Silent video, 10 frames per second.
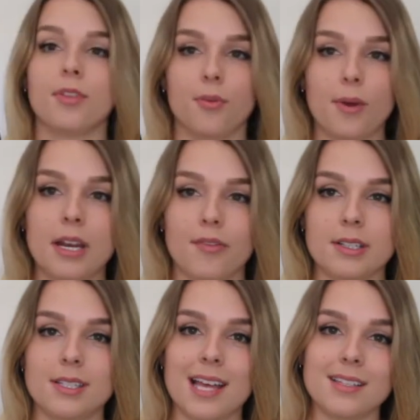three
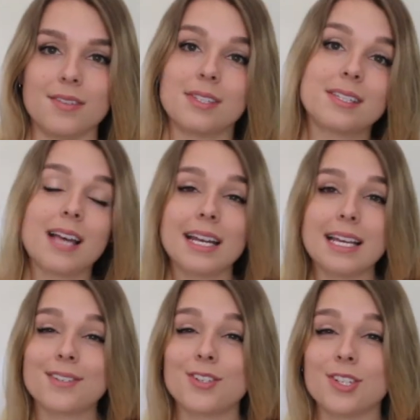different sets of
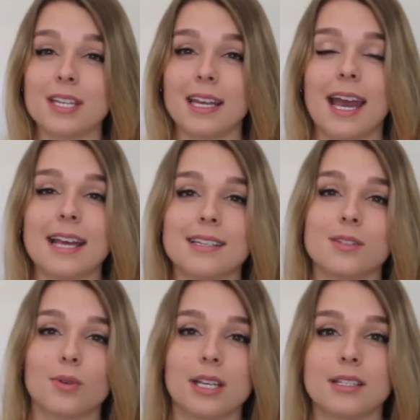sunnies just in case
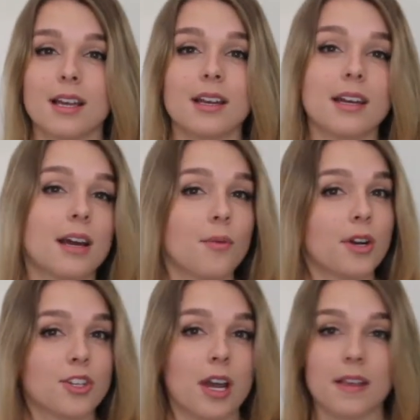it's really sunny and I
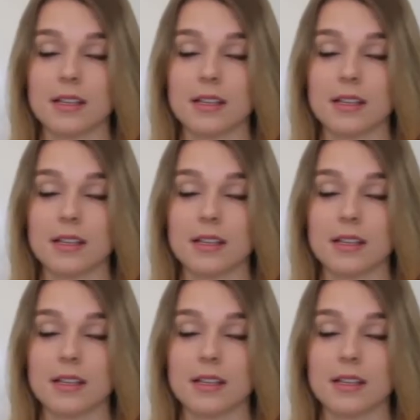want to try